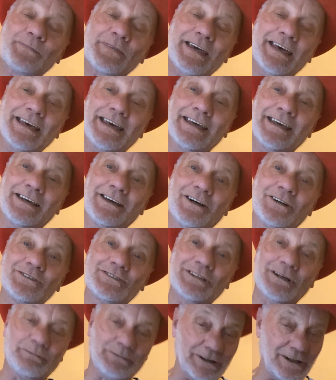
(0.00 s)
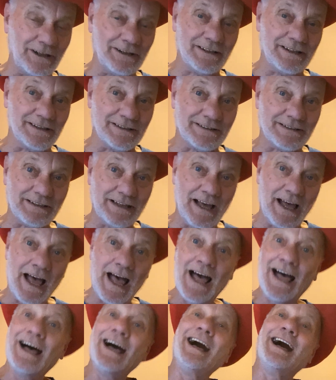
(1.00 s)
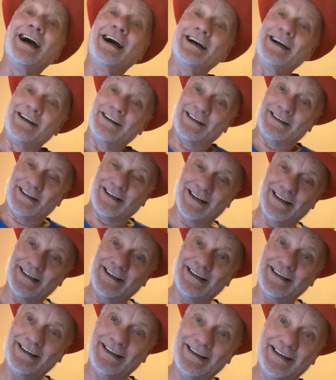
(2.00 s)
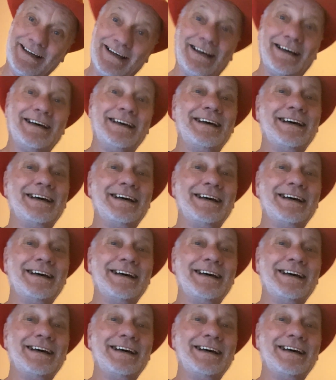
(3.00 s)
It goes something like this. Ha ha